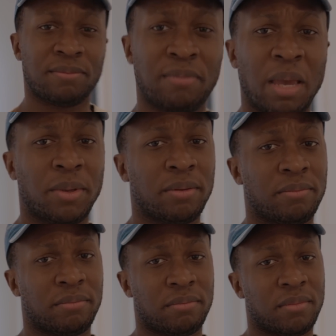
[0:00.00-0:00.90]
Baby,
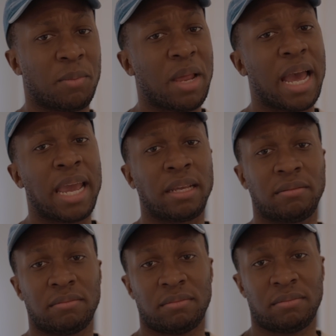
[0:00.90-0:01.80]
I'm not
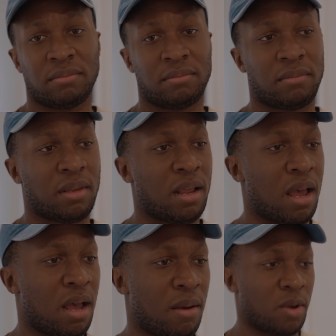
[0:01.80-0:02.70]
hating
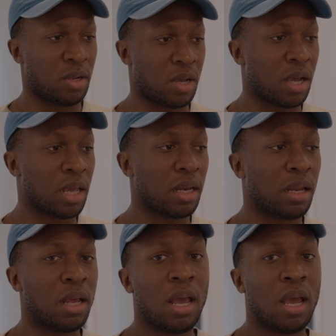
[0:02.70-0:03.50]
on your cooking.